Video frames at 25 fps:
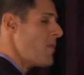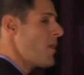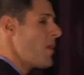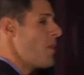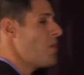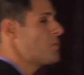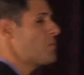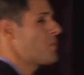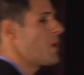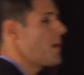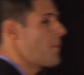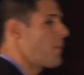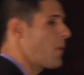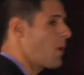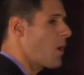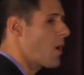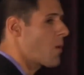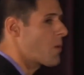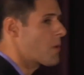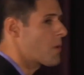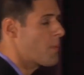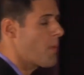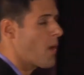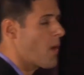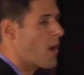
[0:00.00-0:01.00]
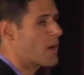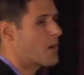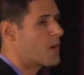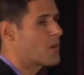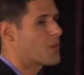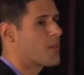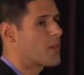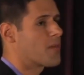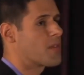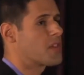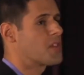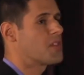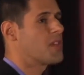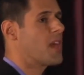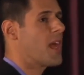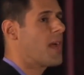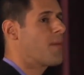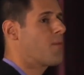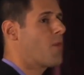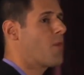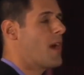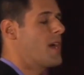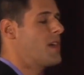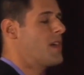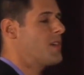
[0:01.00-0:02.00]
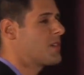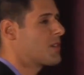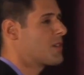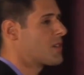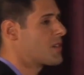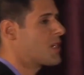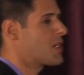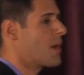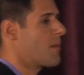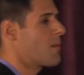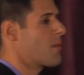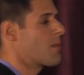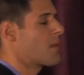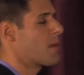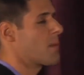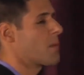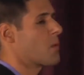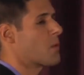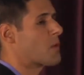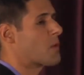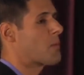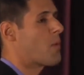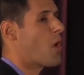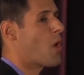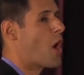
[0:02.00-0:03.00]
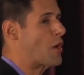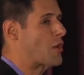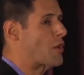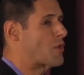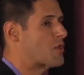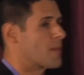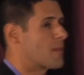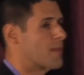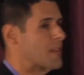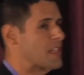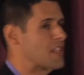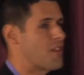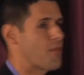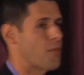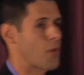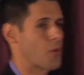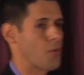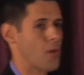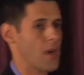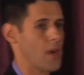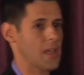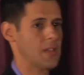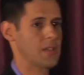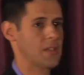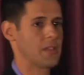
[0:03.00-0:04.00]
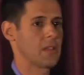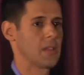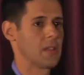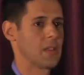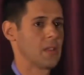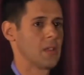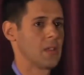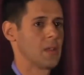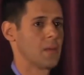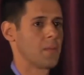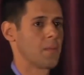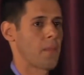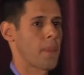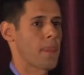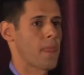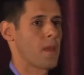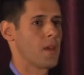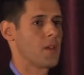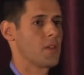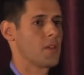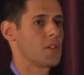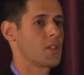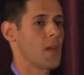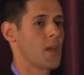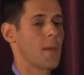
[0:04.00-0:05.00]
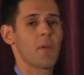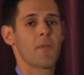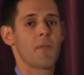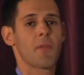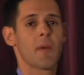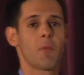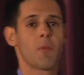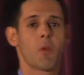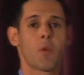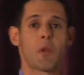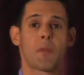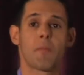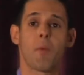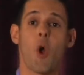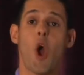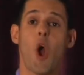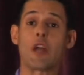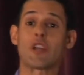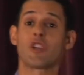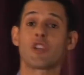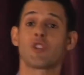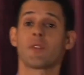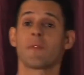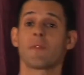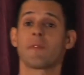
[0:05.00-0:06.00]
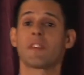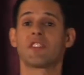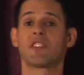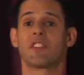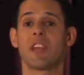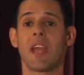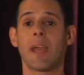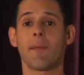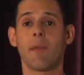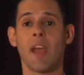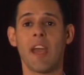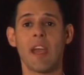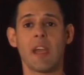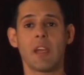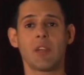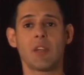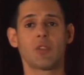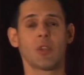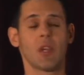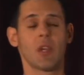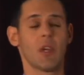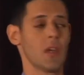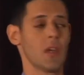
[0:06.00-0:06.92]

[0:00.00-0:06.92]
of those people are with partners of the same race, and some of them are with partners of a different race. Some of them are with partners of the same age.